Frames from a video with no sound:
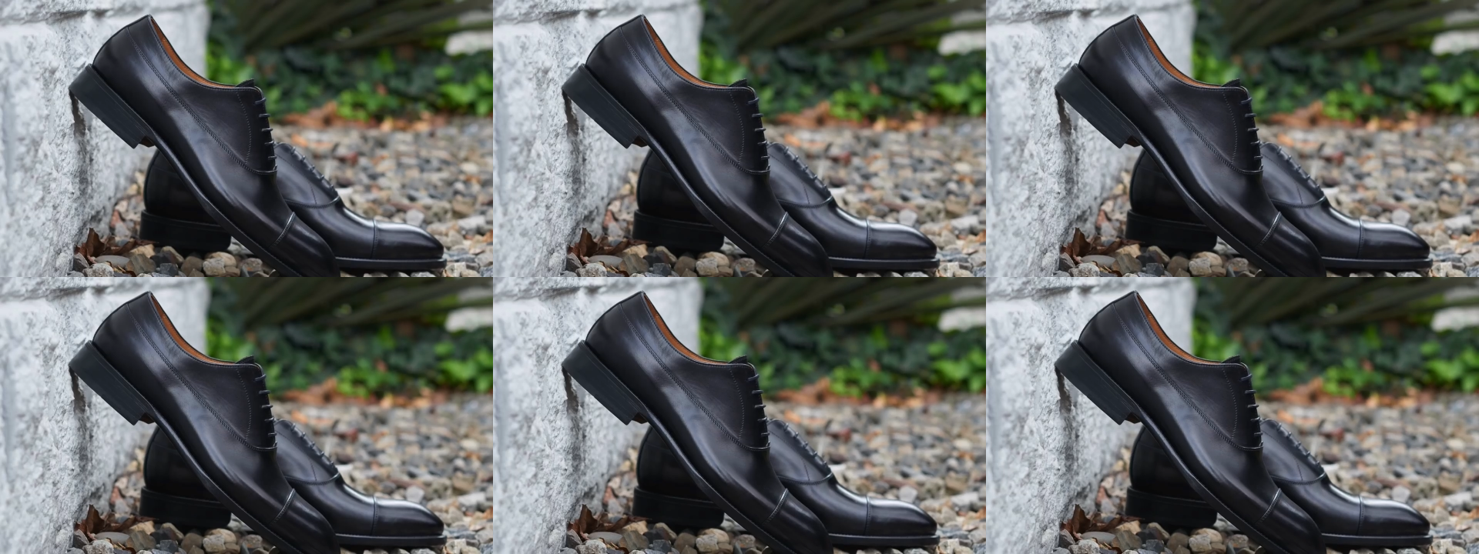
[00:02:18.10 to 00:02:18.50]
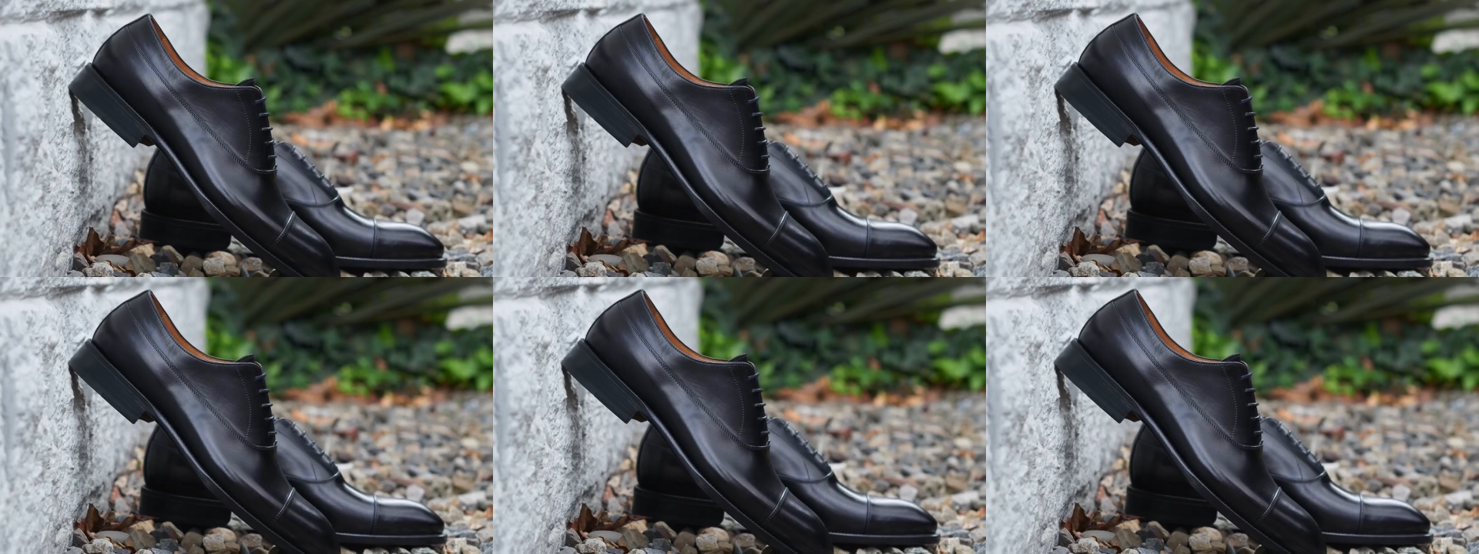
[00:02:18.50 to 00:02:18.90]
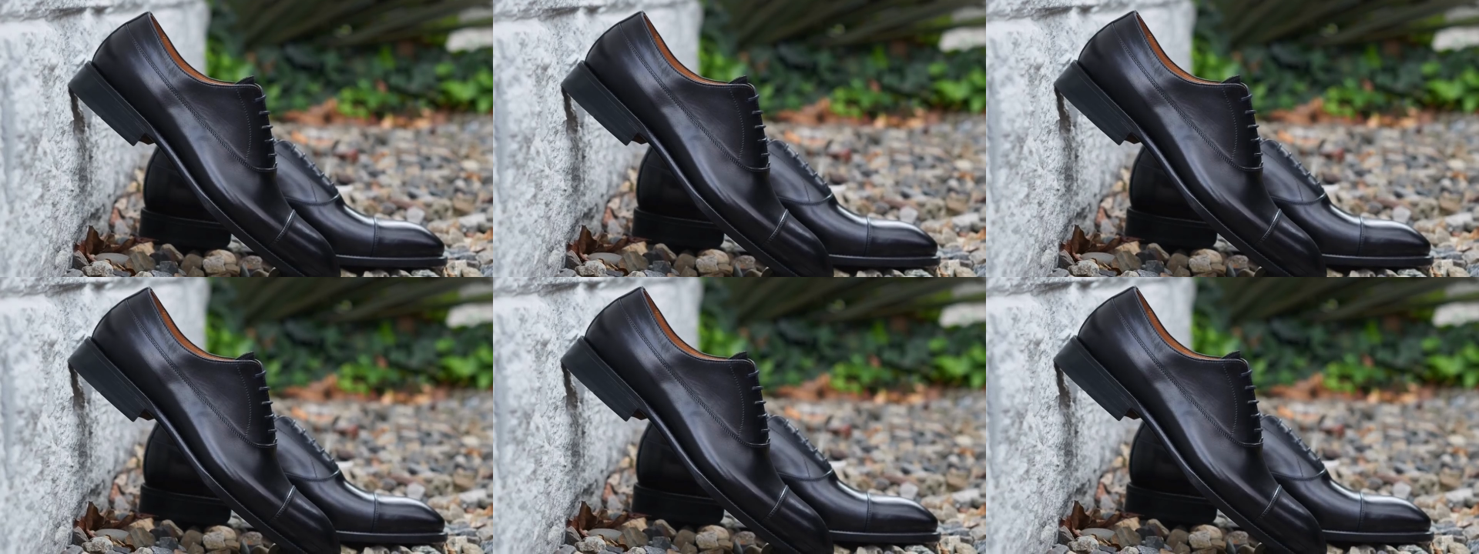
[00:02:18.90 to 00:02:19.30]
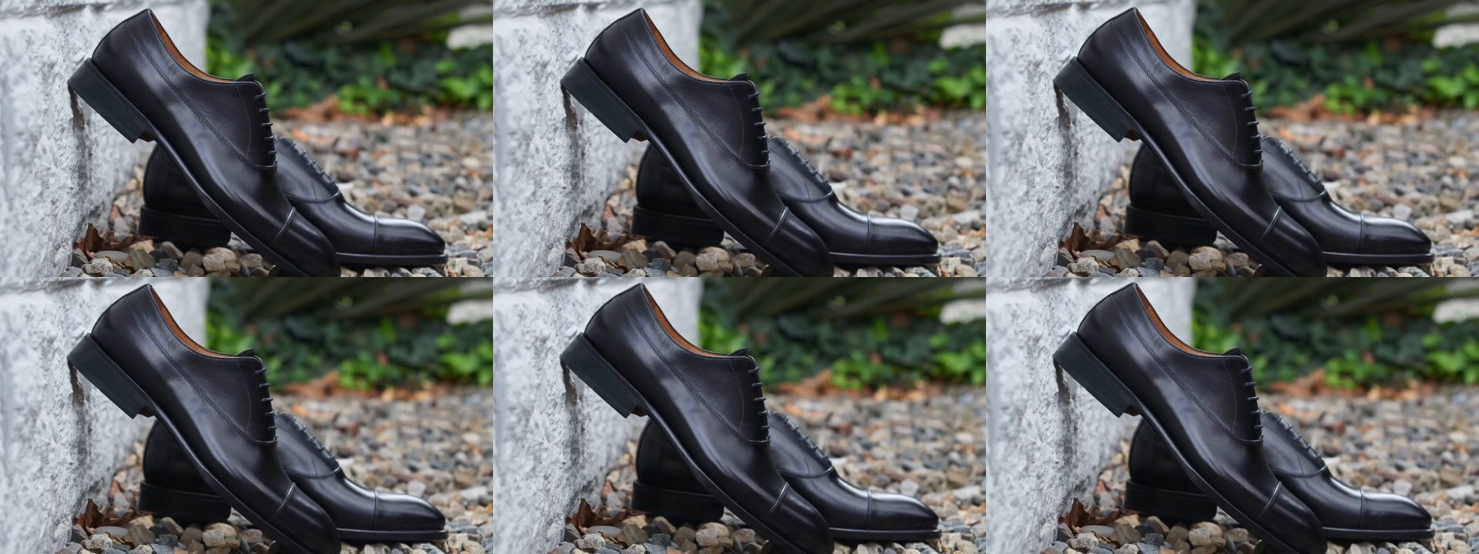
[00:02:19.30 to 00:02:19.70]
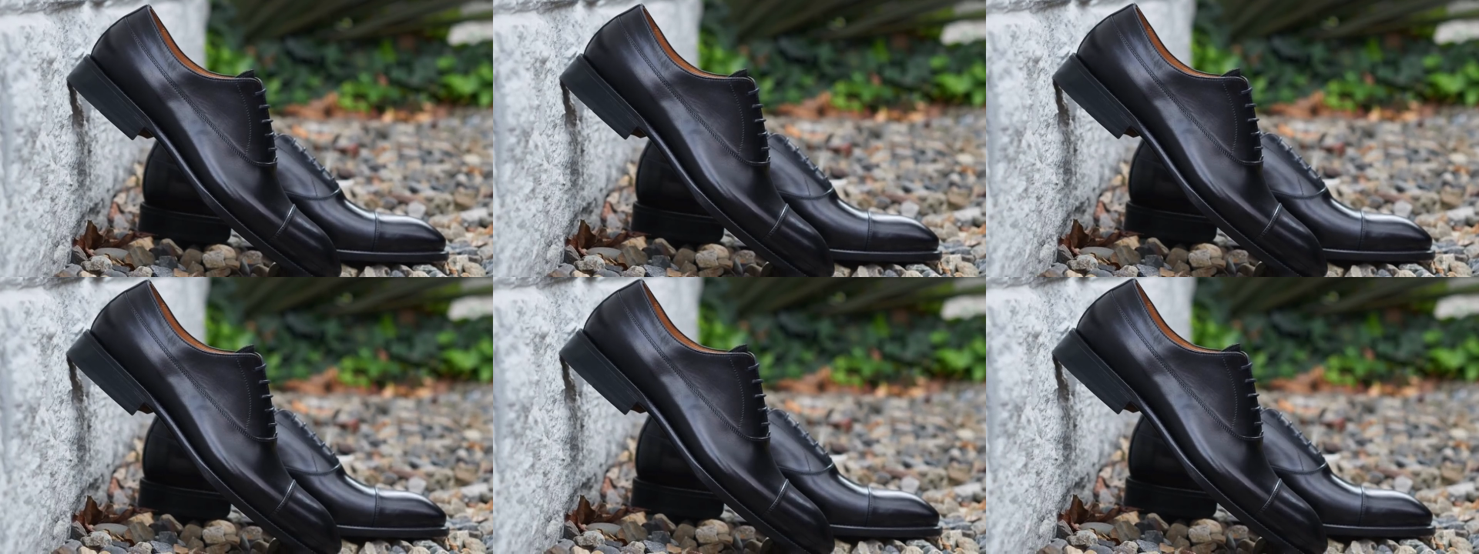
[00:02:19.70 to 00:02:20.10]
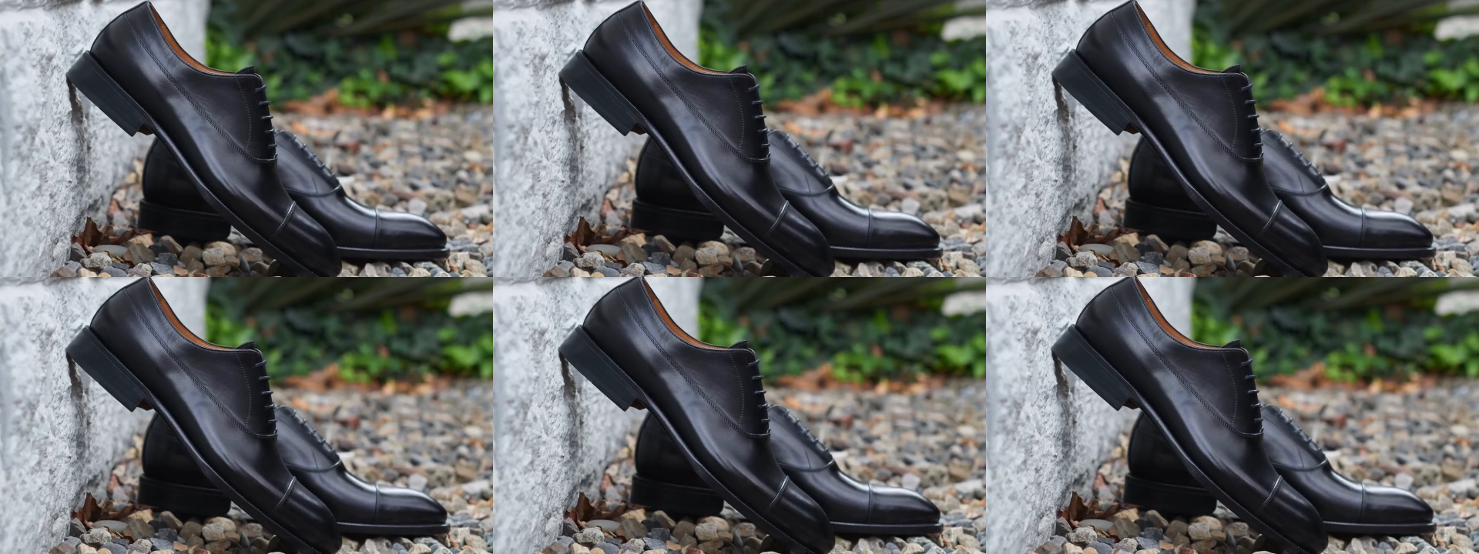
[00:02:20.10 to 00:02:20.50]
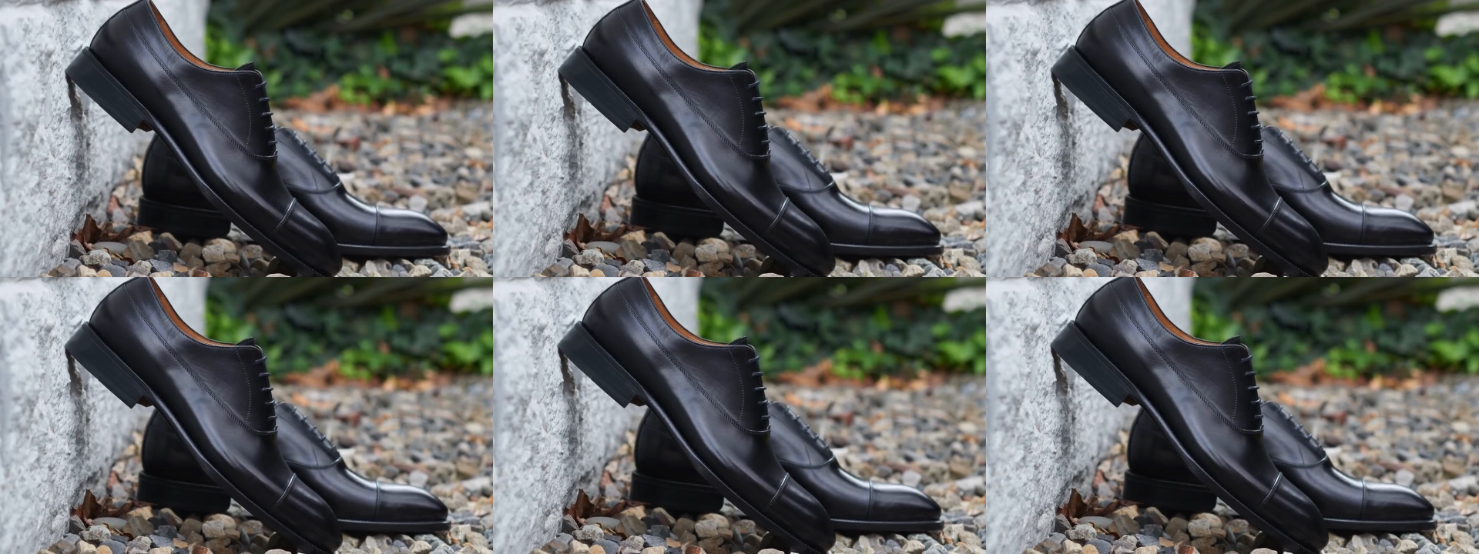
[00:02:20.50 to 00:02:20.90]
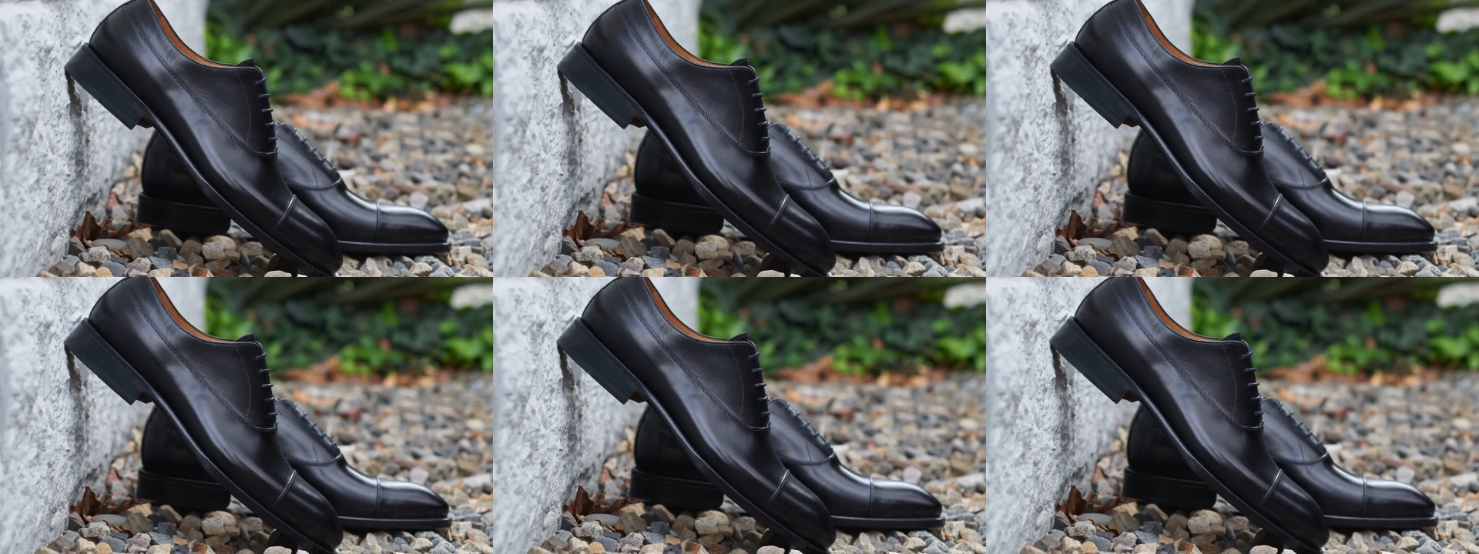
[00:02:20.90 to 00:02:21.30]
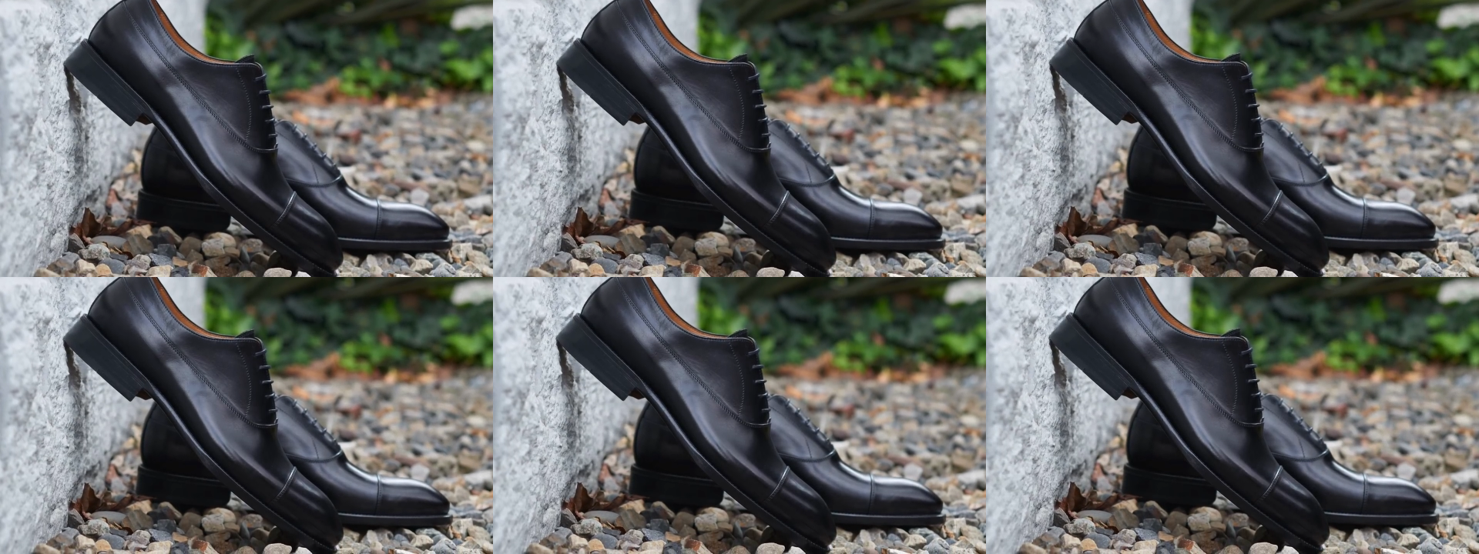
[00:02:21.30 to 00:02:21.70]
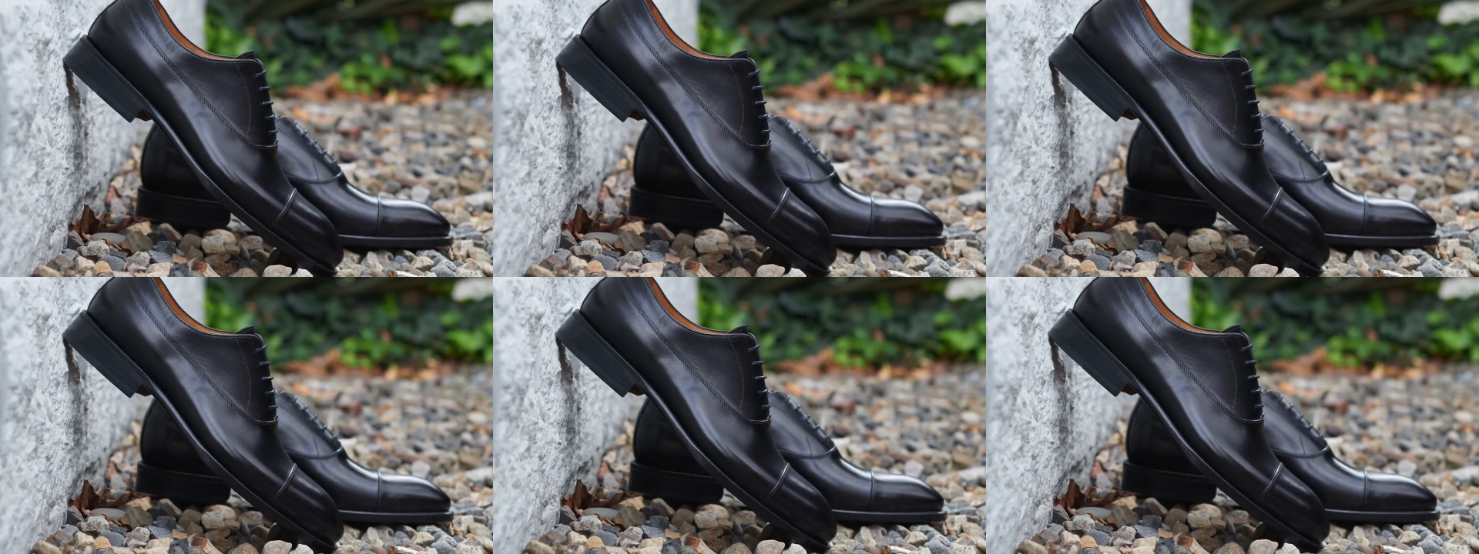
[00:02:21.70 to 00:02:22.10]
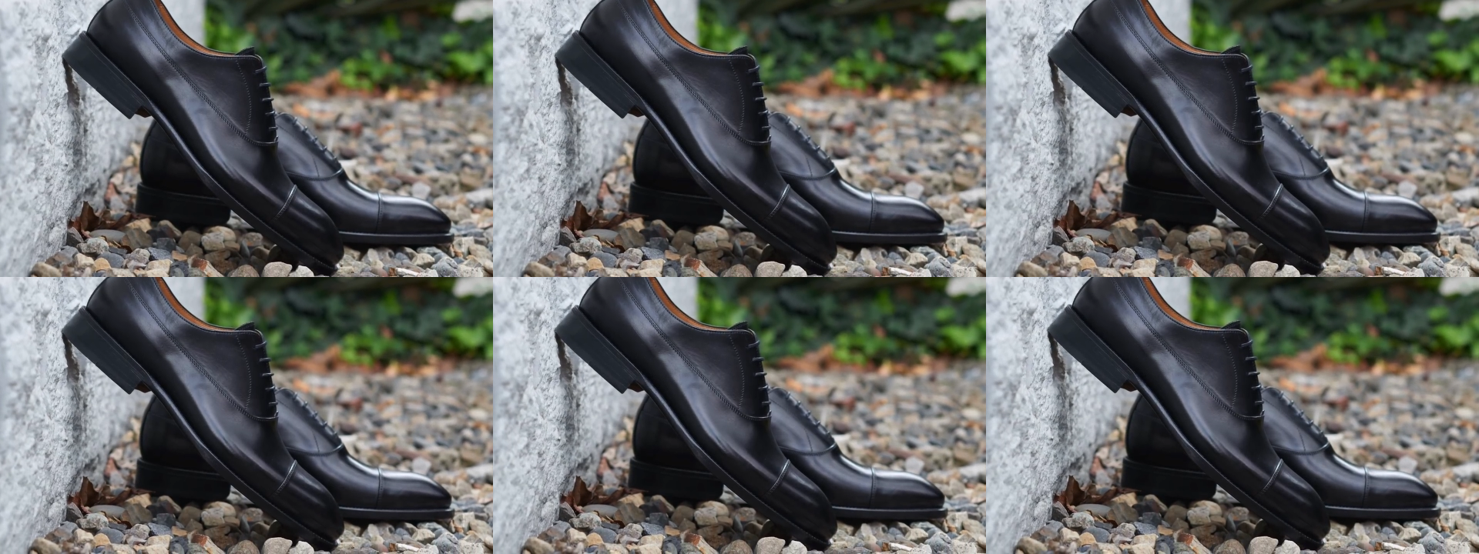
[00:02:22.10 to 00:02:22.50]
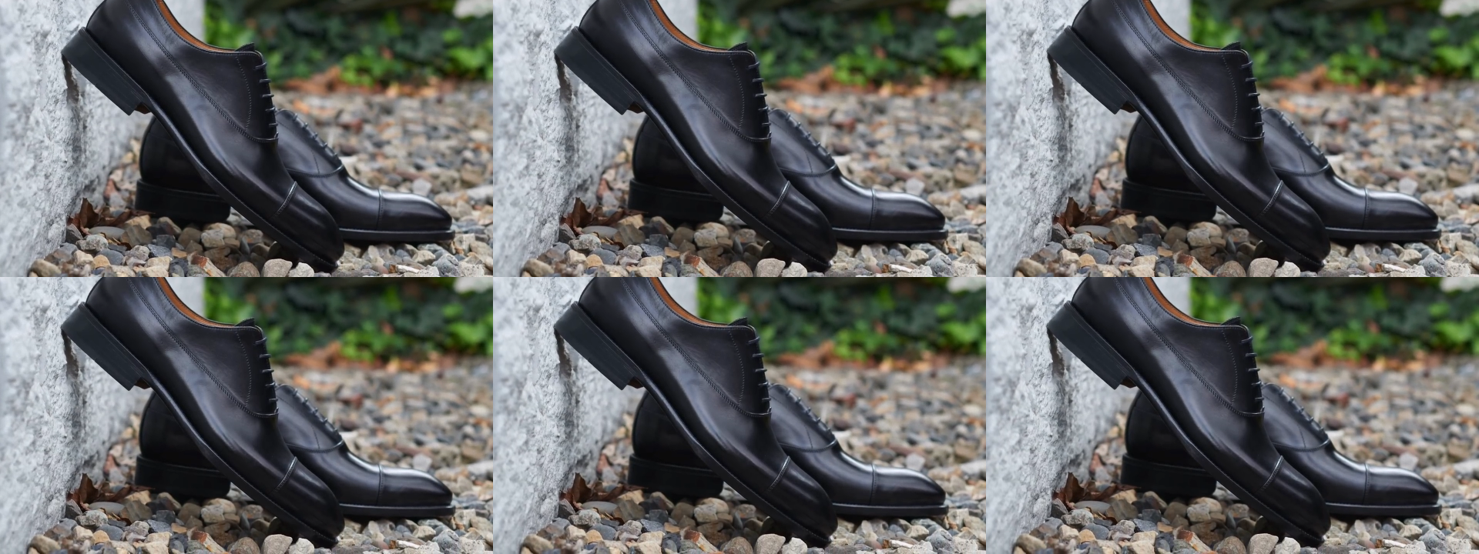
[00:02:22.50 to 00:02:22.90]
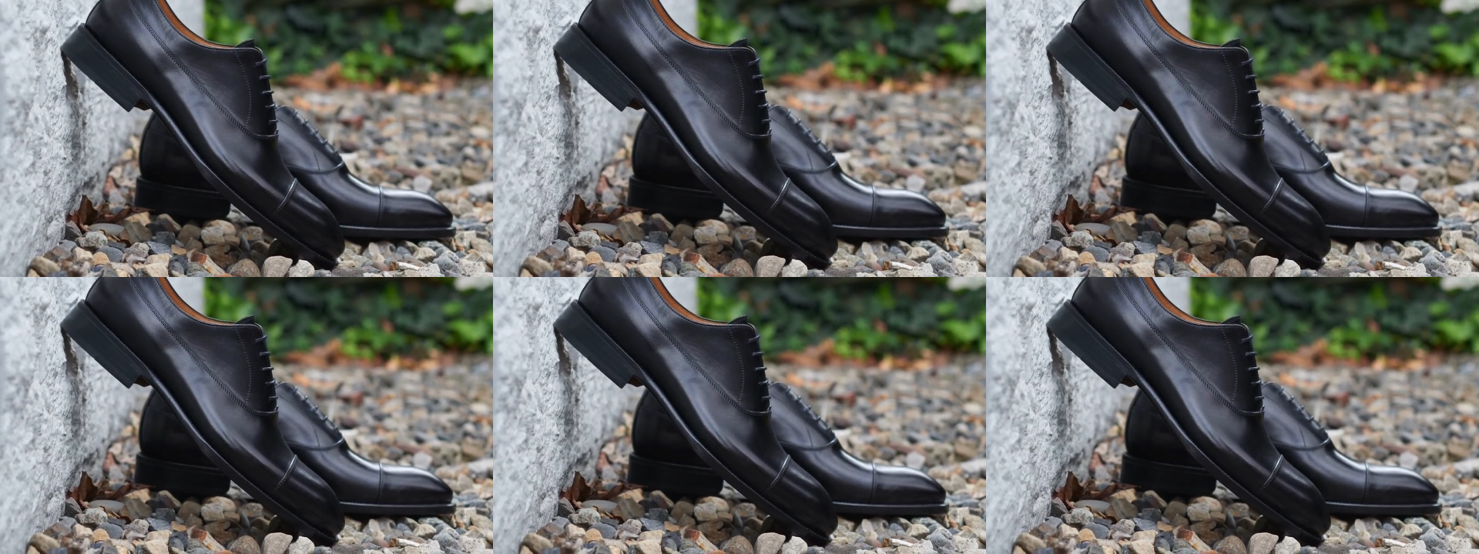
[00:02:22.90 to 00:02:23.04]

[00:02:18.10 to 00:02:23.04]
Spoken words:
Nobody's mouth can be seen.